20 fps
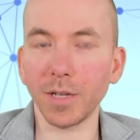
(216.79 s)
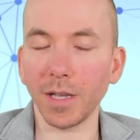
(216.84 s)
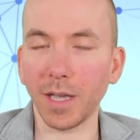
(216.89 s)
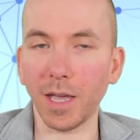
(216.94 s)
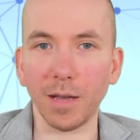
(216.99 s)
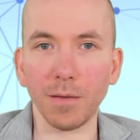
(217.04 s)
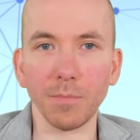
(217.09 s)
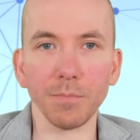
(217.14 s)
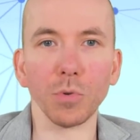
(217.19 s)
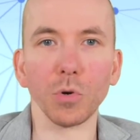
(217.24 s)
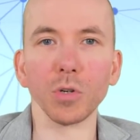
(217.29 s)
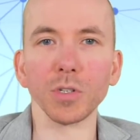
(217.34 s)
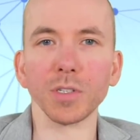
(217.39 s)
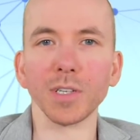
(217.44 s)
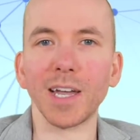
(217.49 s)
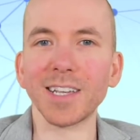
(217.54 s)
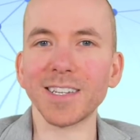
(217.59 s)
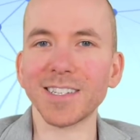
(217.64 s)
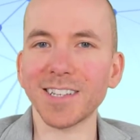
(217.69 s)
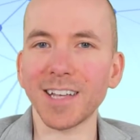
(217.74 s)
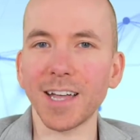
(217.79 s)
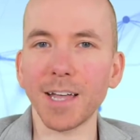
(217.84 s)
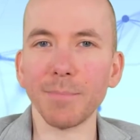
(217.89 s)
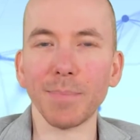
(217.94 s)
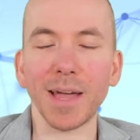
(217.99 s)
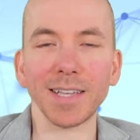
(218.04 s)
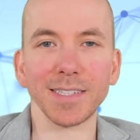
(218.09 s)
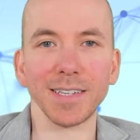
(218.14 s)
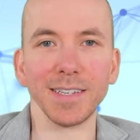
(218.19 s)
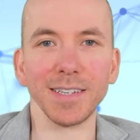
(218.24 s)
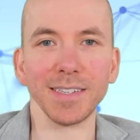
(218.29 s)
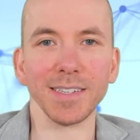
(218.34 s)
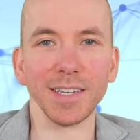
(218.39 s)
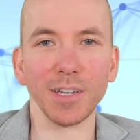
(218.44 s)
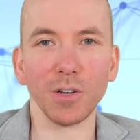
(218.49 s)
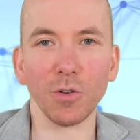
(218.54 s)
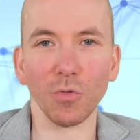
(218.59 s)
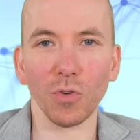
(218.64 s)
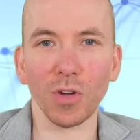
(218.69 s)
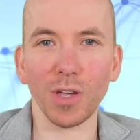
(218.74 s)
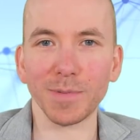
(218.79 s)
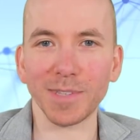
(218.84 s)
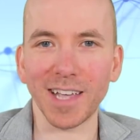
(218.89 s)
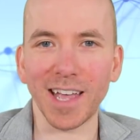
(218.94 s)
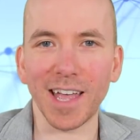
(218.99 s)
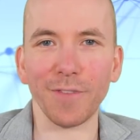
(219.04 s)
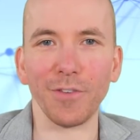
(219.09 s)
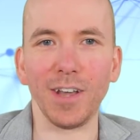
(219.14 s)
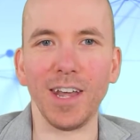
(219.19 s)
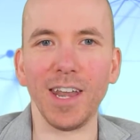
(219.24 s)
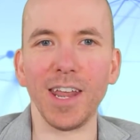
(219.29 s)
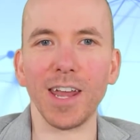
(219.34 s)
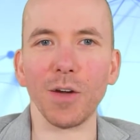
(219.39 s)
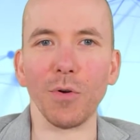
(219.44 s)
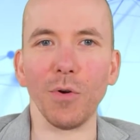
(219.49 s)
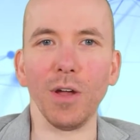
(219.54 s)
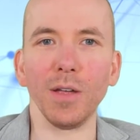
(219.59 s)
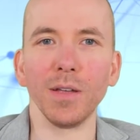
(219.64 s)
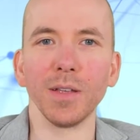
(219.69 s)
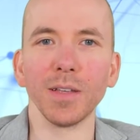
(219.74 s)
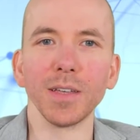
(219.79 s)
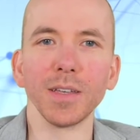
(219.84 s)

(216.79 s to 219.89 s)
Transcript: again, but as time passes, it creeps ever nearer.